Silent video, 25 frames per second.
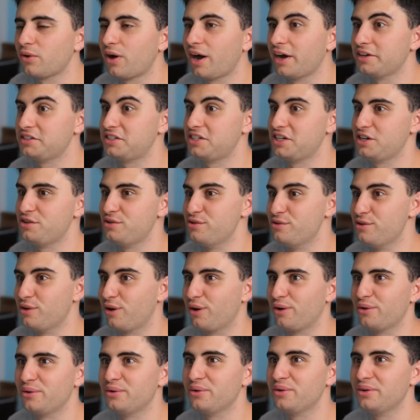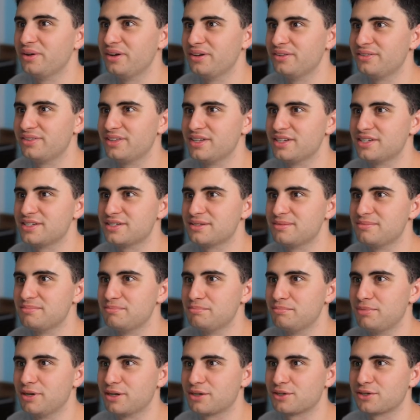I didn't know if this
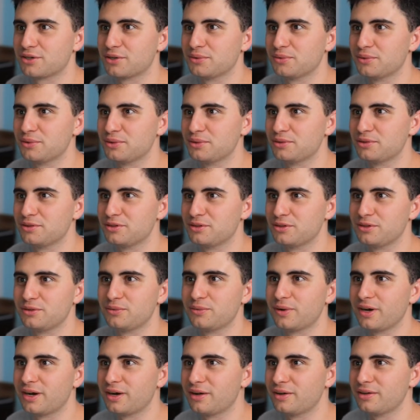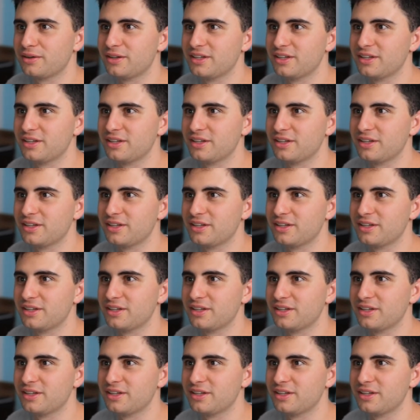picture would do well.